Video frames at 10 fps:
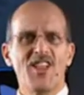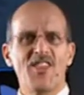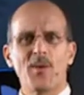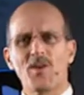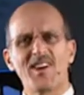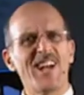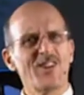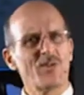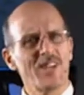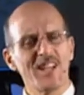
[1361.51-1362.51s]
that were
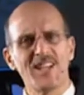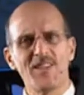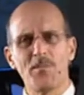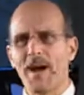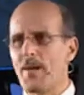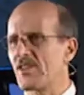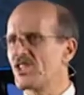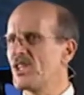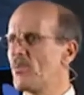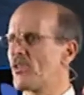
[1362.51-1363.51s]
contradicting the Bible. And
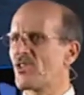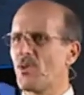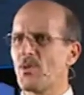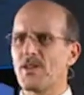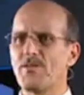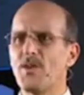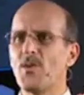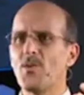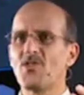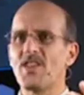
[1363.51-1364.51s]
she was so
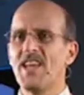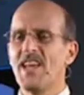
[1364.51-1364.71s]
confused.